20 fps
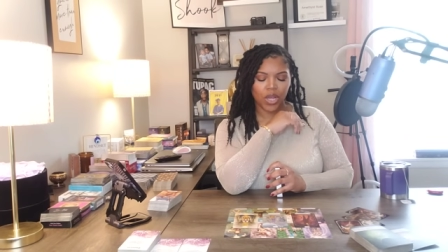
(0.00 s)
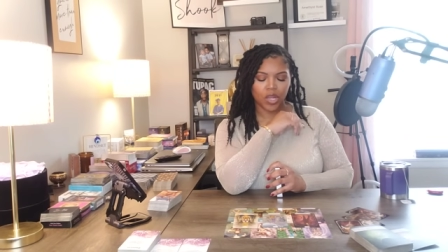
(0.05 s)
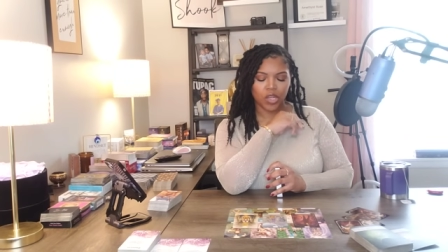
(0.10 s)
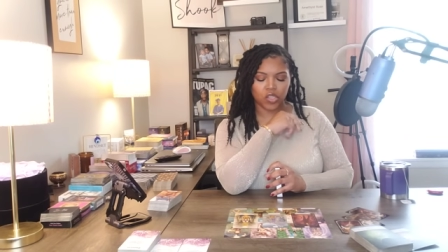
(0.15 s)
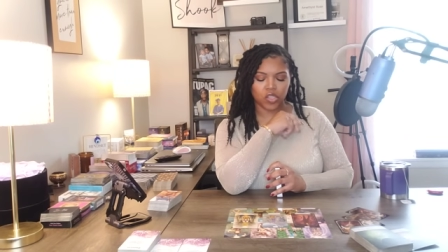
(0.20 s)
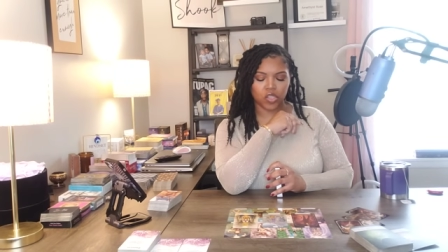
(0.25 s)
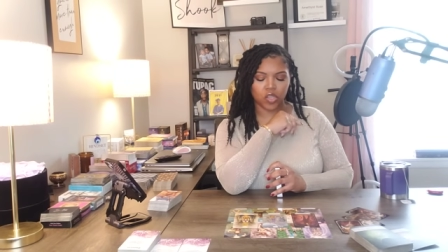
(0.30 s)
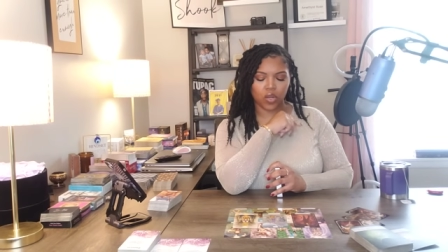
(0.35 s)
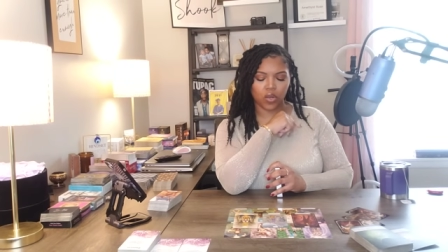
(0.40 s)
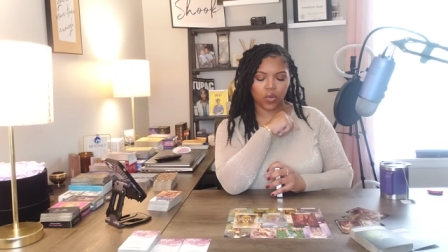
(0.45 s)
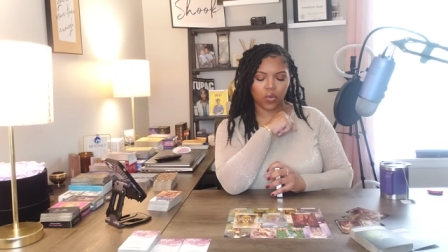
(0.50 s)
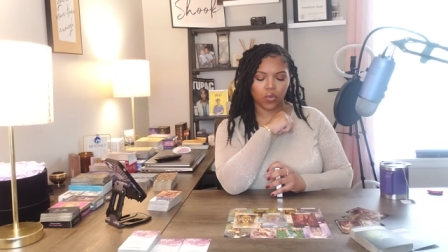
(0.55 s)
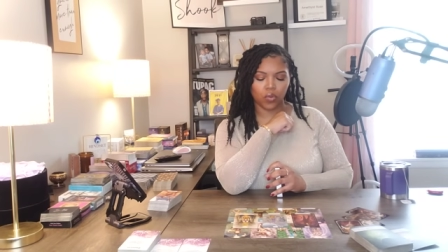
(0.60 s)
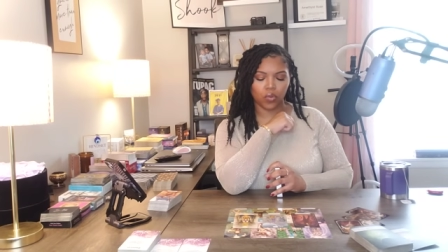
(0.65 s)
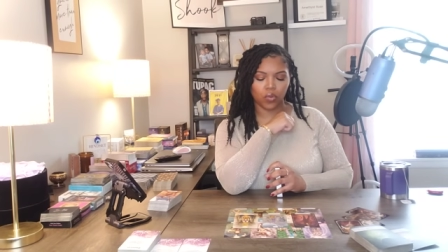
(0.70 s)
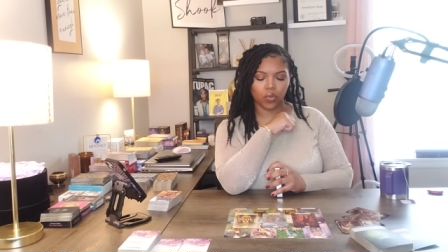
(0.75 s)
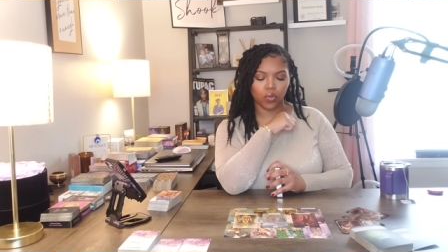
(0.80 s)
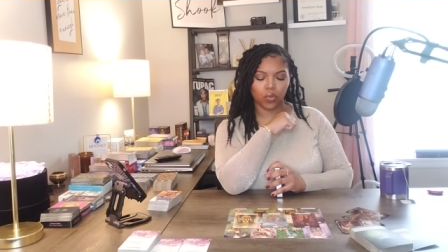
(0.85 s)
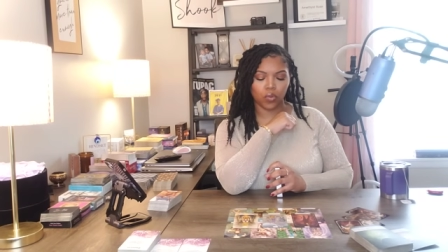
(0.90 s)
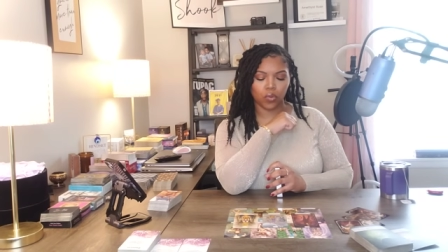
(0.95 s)

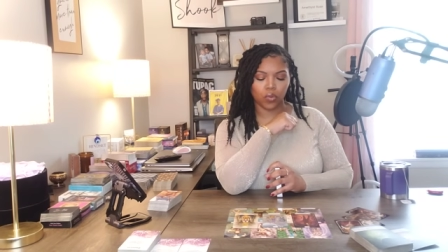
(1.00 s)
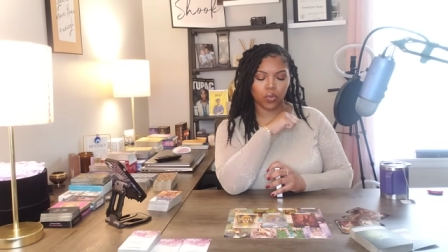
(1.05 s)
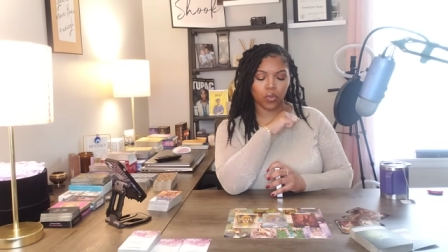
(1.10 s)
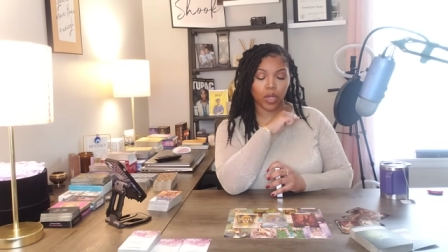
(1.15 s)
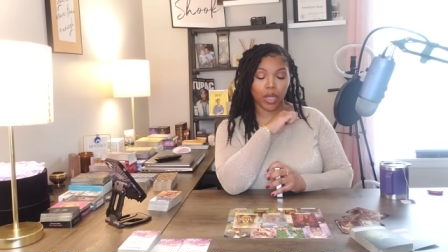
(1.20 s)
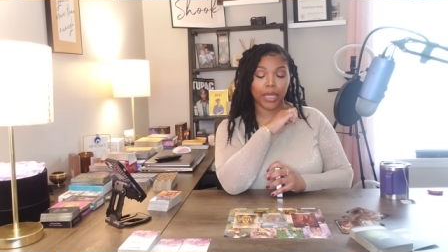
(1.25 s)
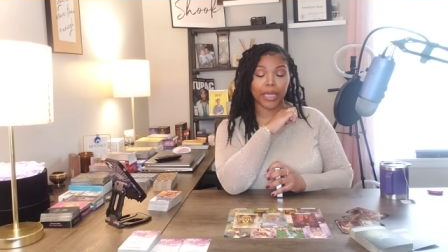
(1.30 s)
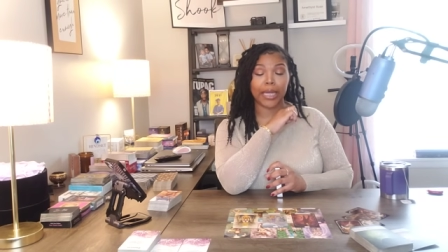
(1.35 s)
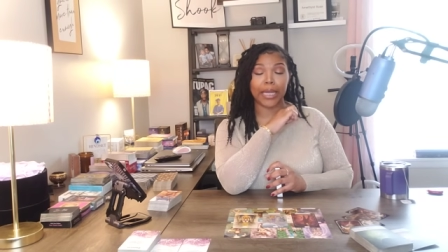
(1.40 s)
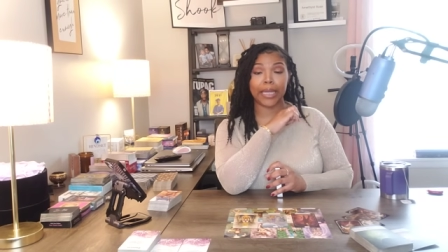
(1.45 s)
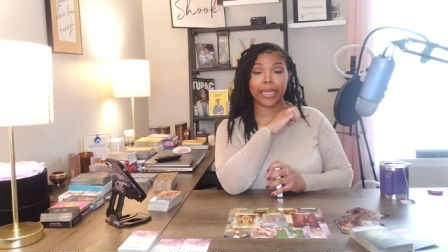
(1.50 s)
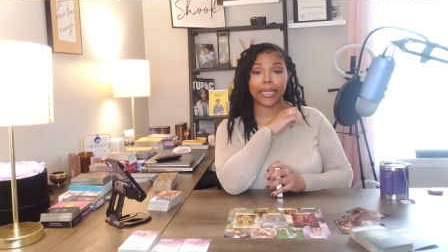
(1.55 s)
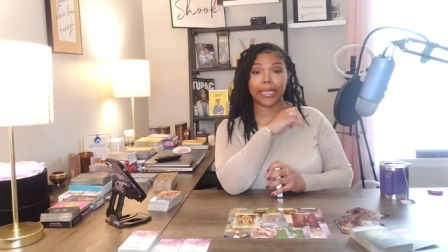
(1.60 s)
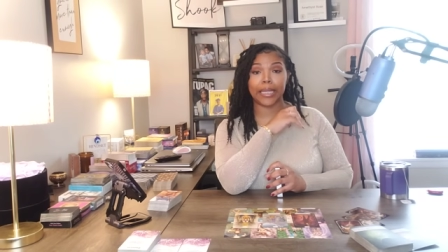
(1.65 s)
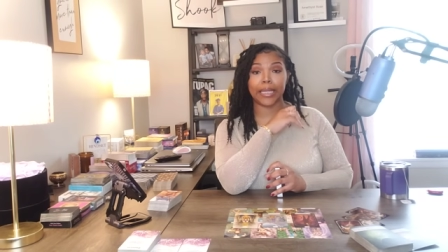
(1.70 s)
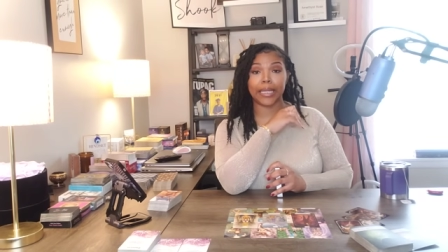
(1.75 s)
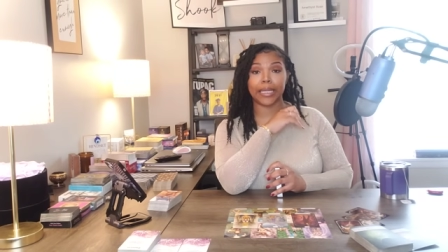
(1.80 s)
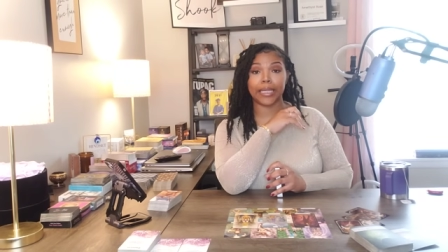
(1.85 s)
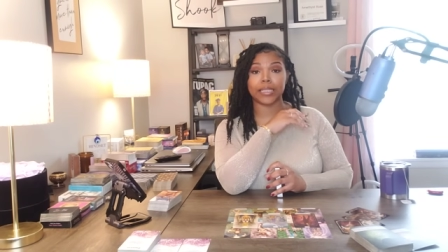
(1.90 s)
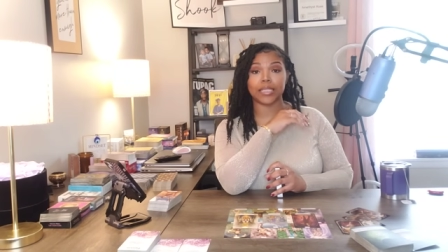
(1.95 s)
So,
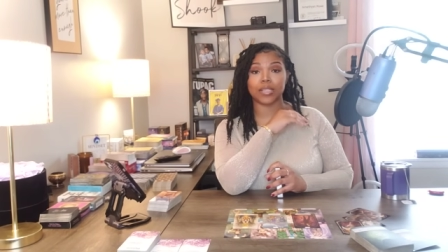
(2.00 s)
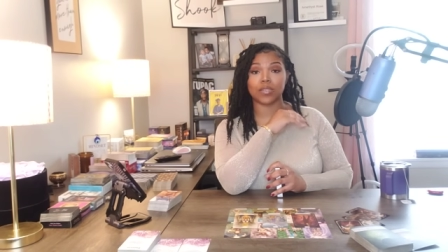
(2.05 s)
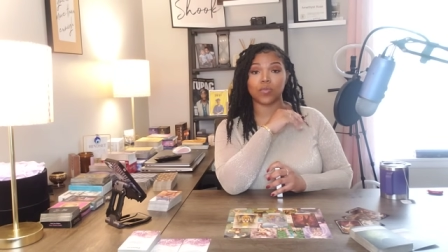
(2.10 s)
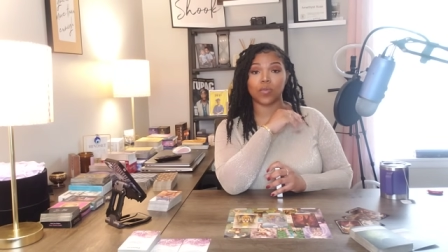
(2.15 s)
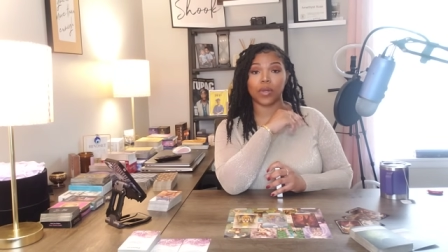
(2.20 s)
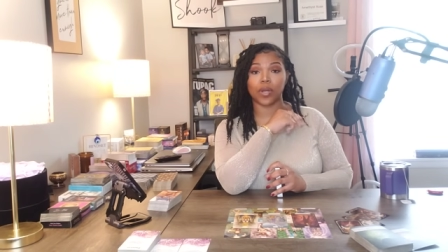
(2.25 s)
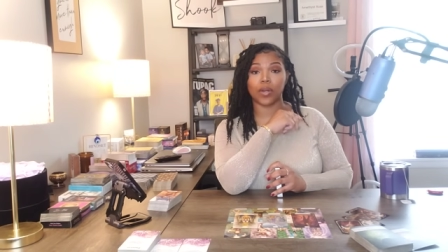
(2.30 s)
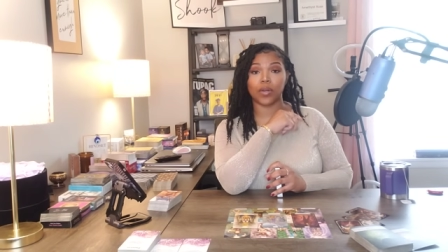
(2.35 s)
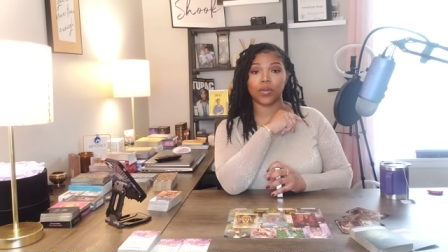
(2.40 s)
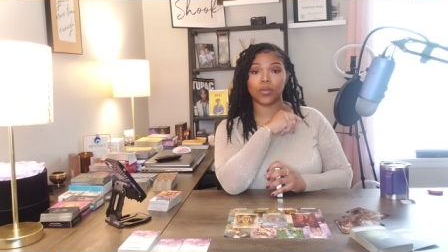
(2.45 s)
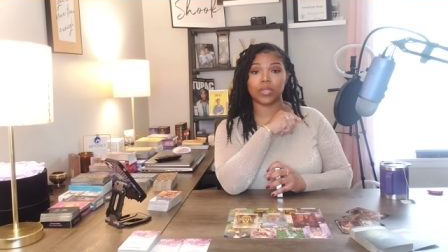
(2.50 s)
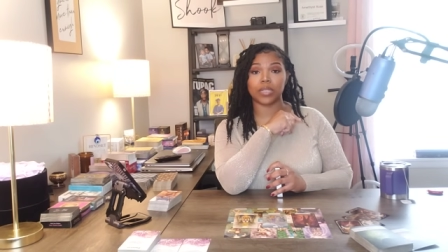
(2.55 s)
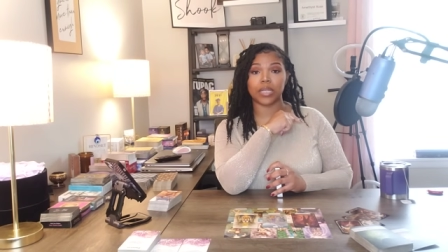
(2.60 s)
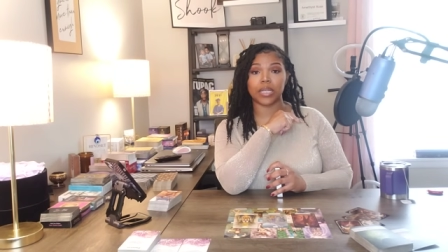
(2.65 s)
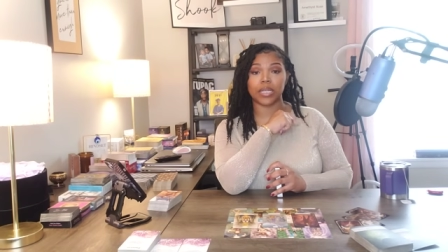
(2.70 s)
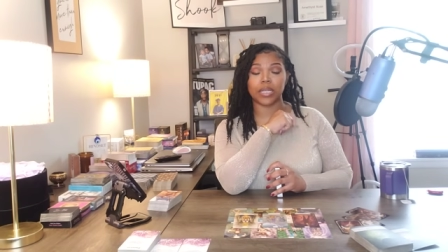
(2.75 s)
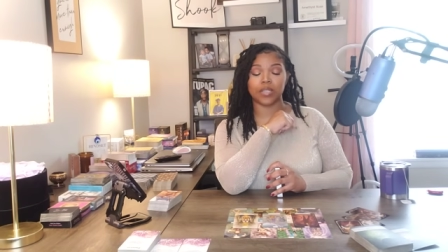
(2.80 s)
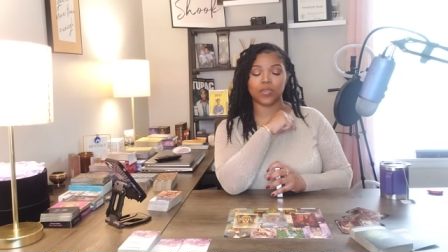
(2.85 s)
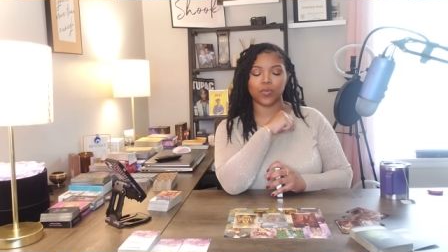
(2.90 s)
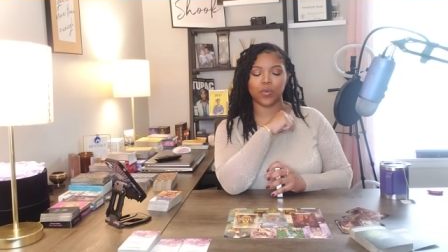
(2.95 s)
again, this is one of those
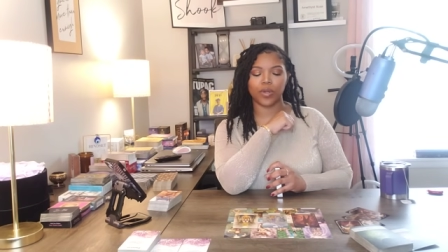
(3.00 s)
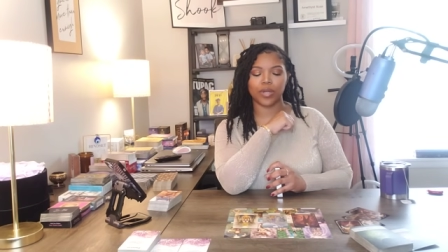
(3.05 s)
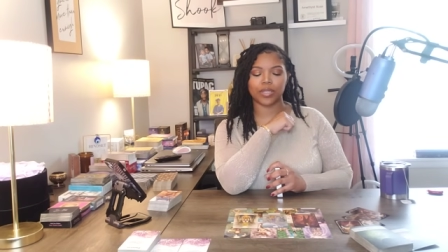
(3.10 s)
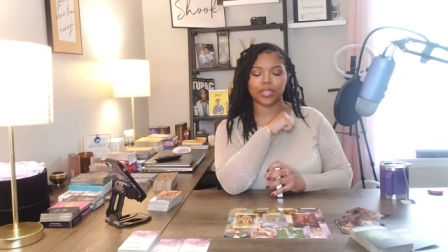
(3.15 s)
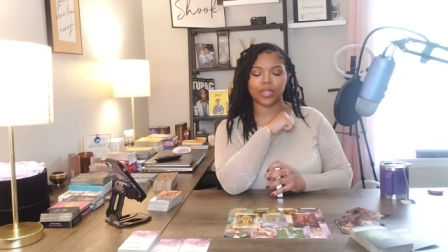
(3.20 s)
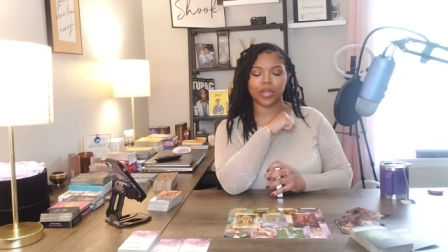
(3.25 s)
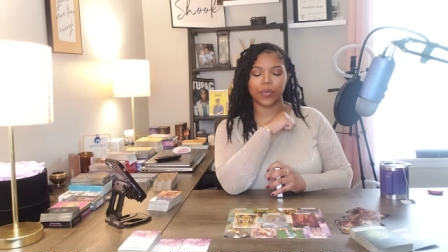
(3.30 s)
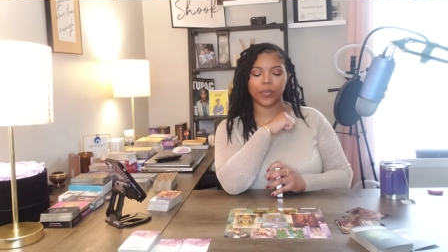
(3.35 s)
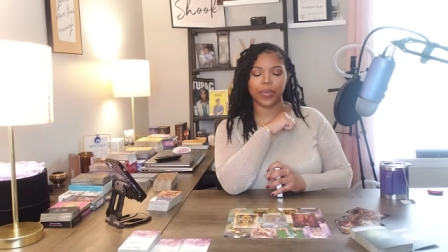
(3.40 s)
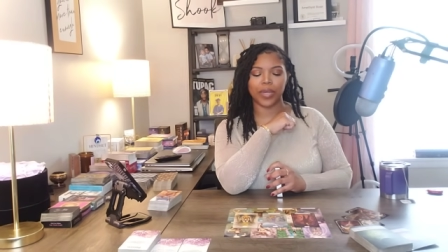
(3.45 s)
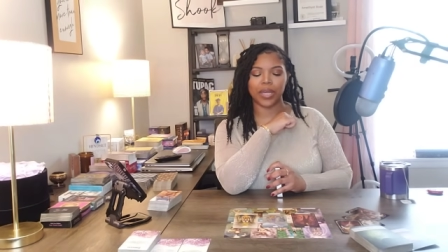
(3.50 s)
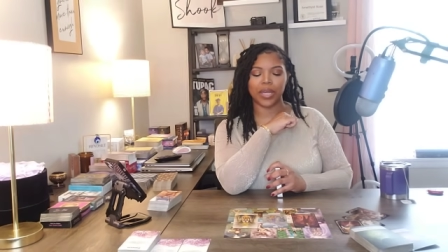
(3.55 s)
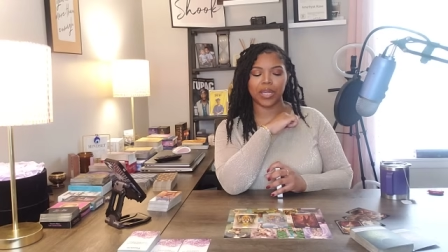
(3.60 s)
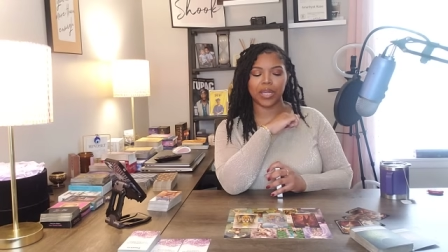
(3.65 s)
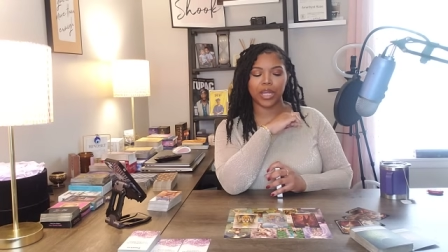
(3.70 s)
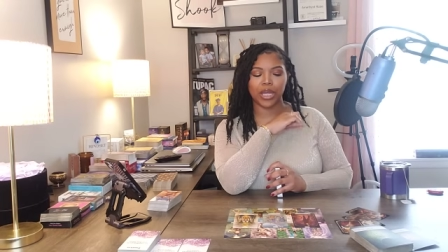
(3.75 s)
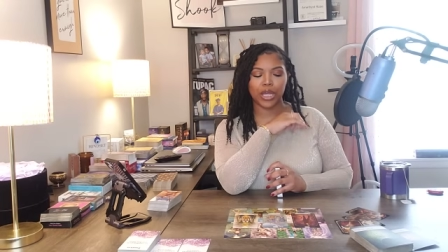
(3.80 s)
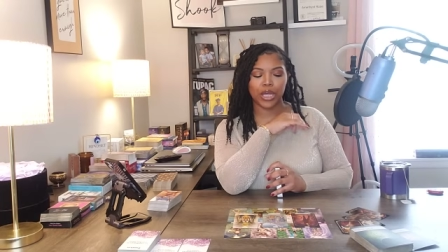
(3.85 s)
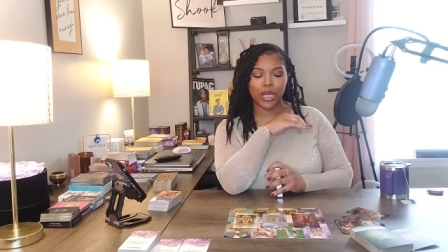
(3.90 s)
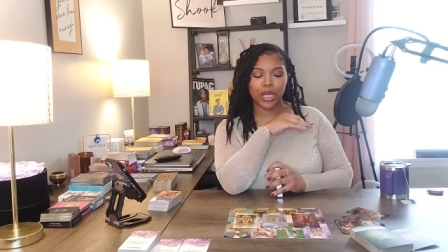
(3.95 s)
things where it's going to
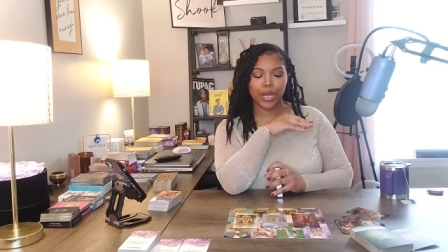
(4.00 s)
be